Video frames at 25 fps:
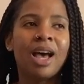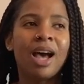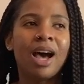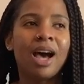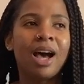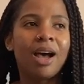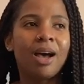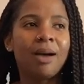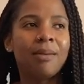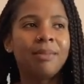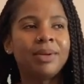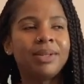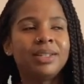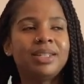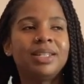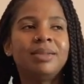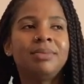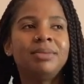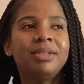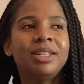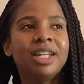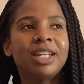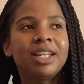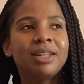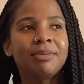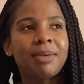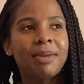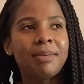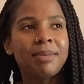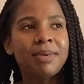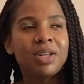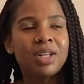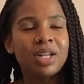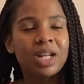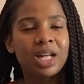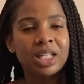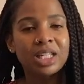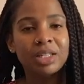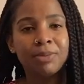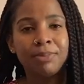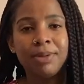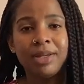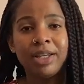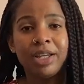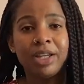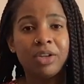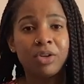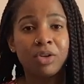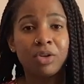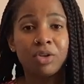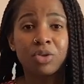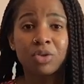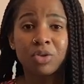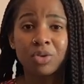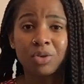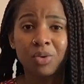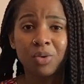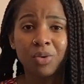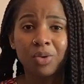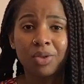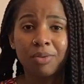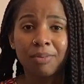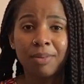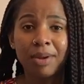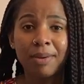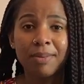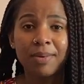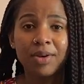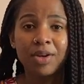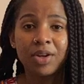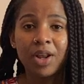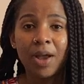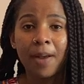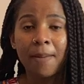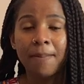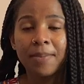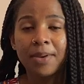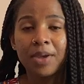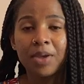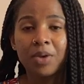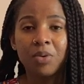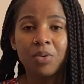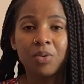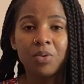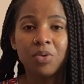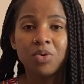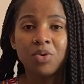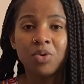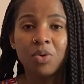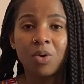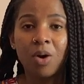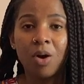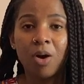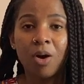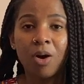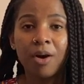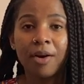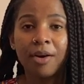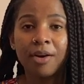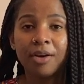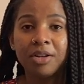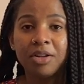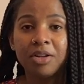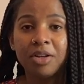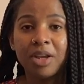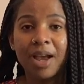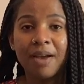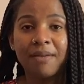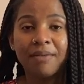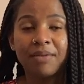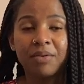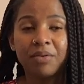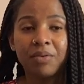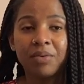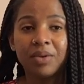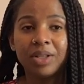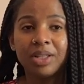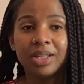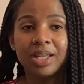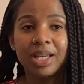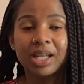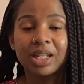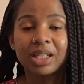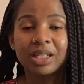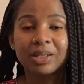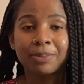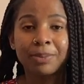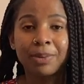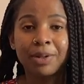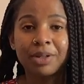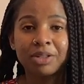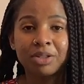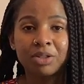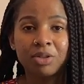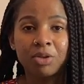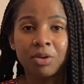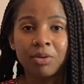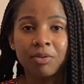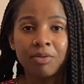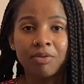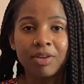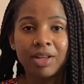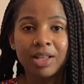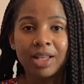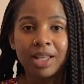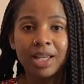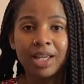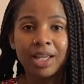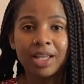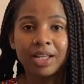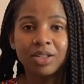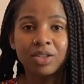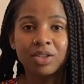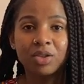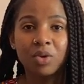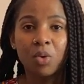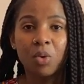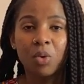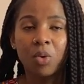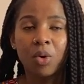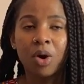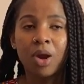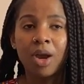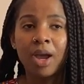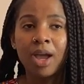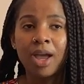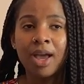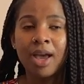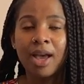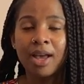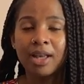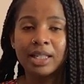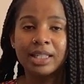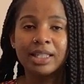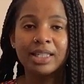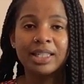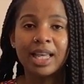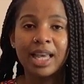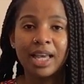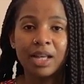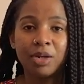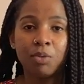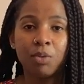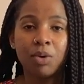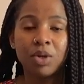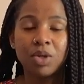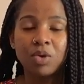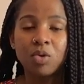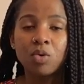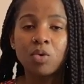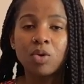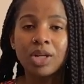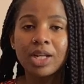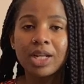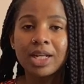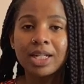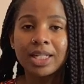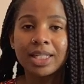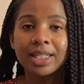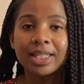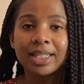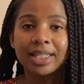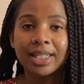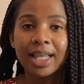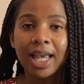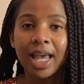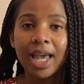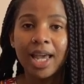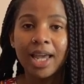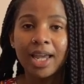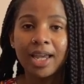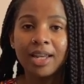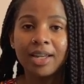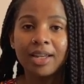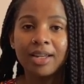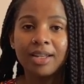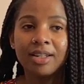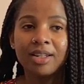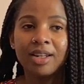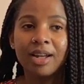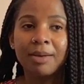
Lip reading: It seems like maybe you're not speaking your truth. Maybe you're not being who you are. You haven't really expressed your feelings or said what you need to say.